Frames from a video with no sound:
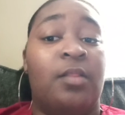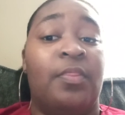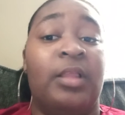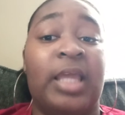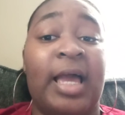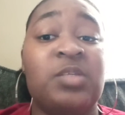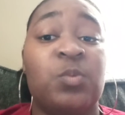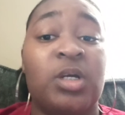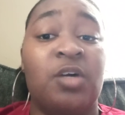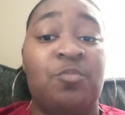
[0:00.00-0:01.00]
The last
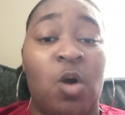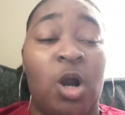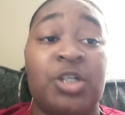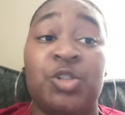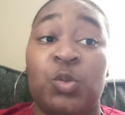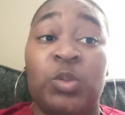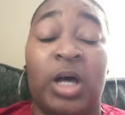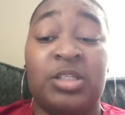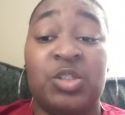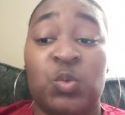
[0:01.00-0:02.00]
week of March
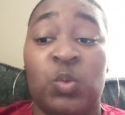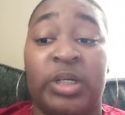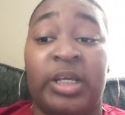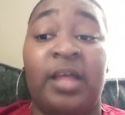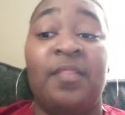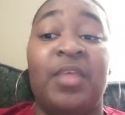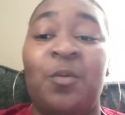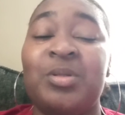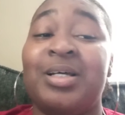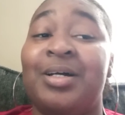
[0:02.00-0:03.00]
2020,
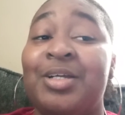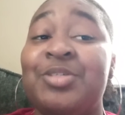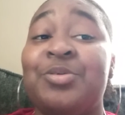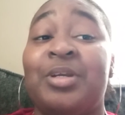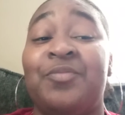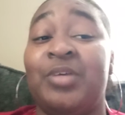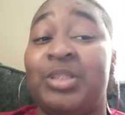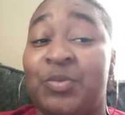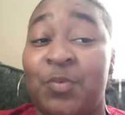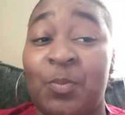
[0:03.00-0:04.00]
there was a
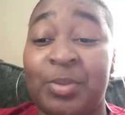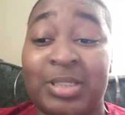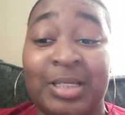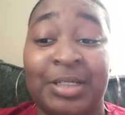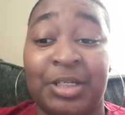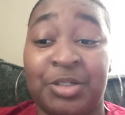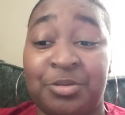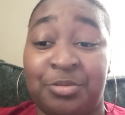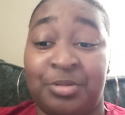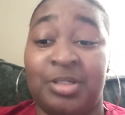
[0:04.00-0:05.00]
154%
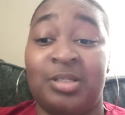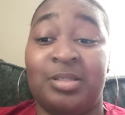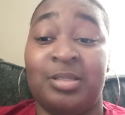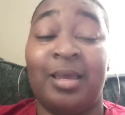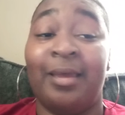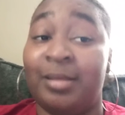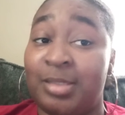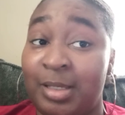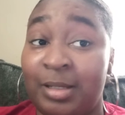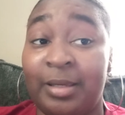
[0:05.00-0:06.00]
increase in
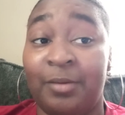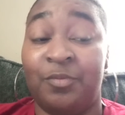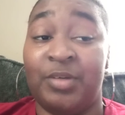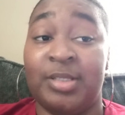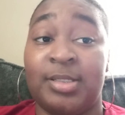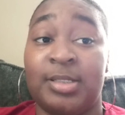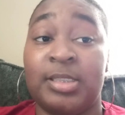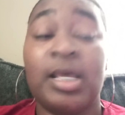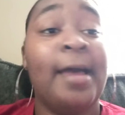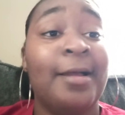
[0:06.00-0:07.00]
telehealth
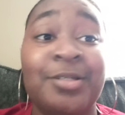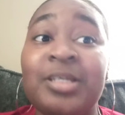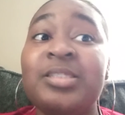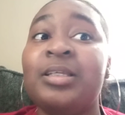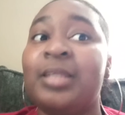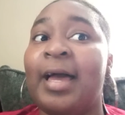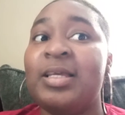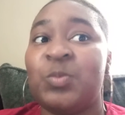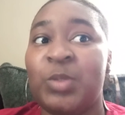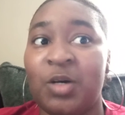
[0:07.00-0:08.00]
visits. Just the
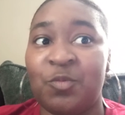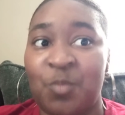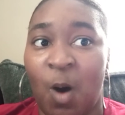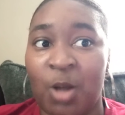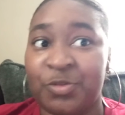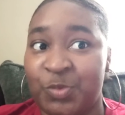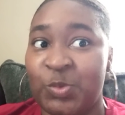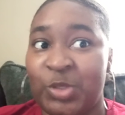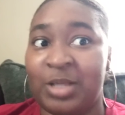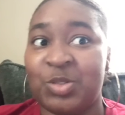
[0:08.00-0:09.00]
last week of March of
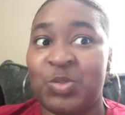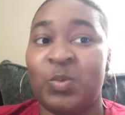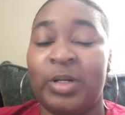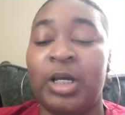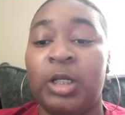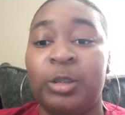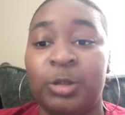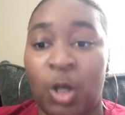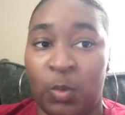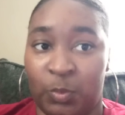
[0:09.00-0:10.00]
2020
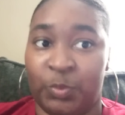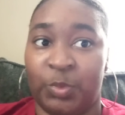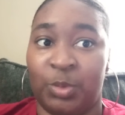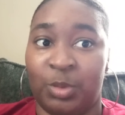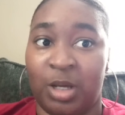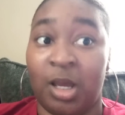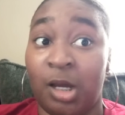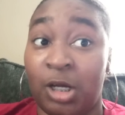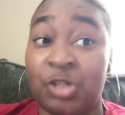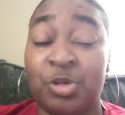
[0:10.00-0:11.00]
alone,
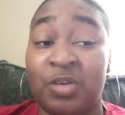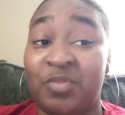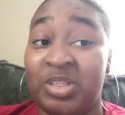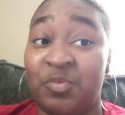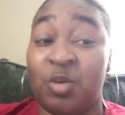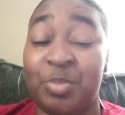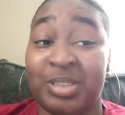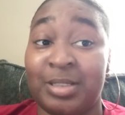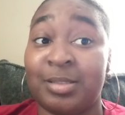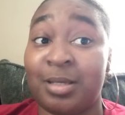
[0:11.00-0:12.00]

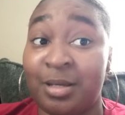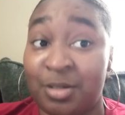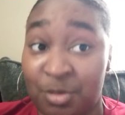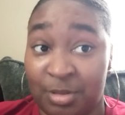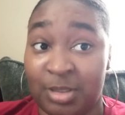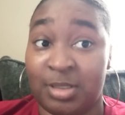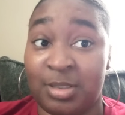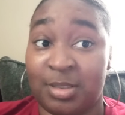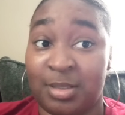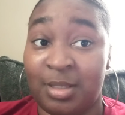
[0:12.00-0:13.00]
154%
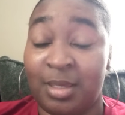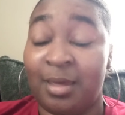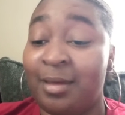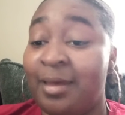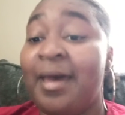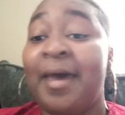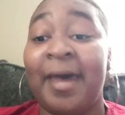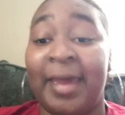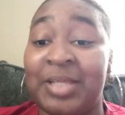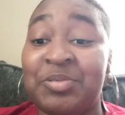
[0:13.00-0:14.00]
increase. I
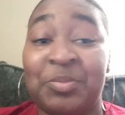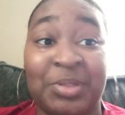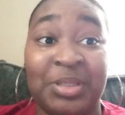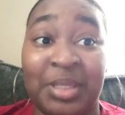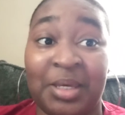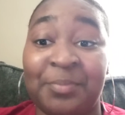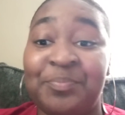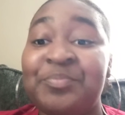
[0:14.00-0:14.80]
had to repeat that.